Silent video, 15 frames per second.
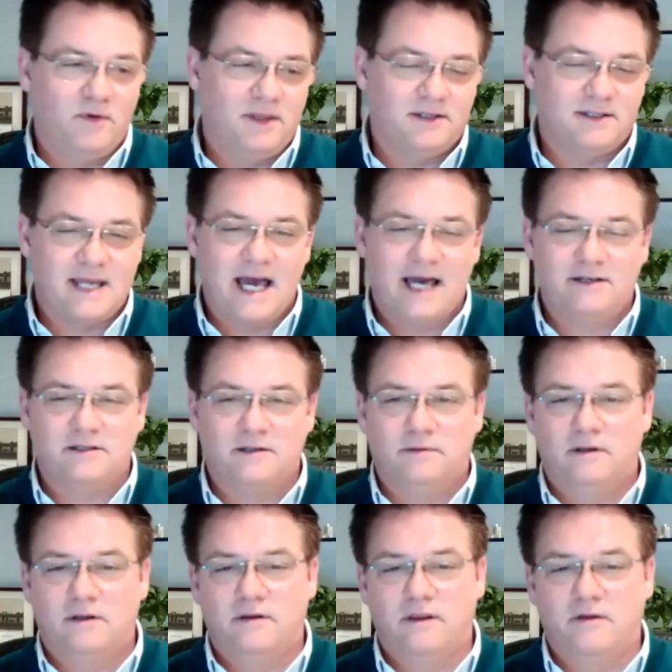with his dad
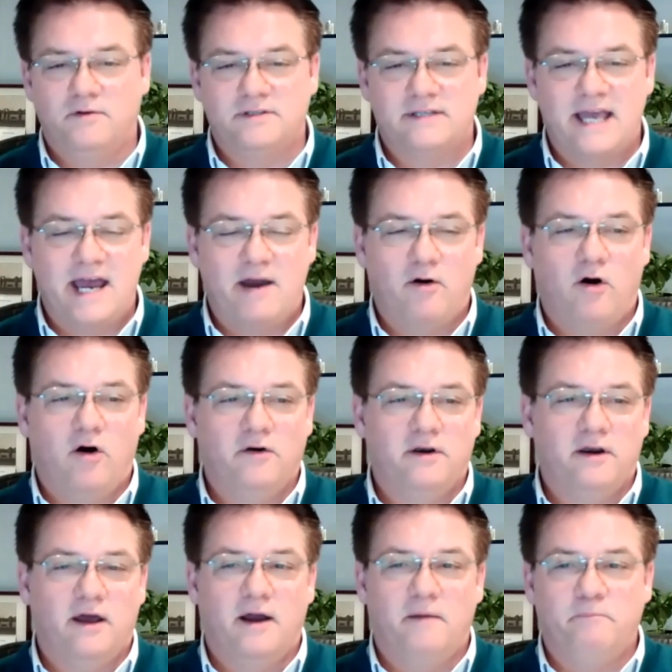that was there
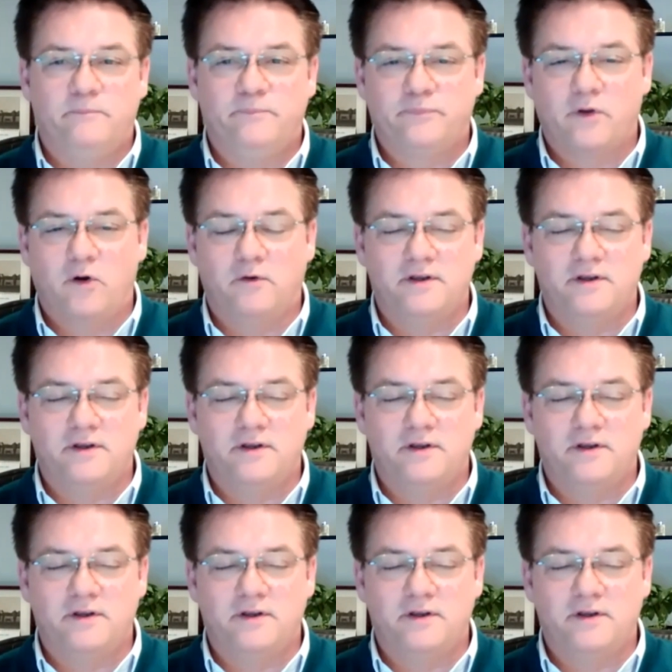on um,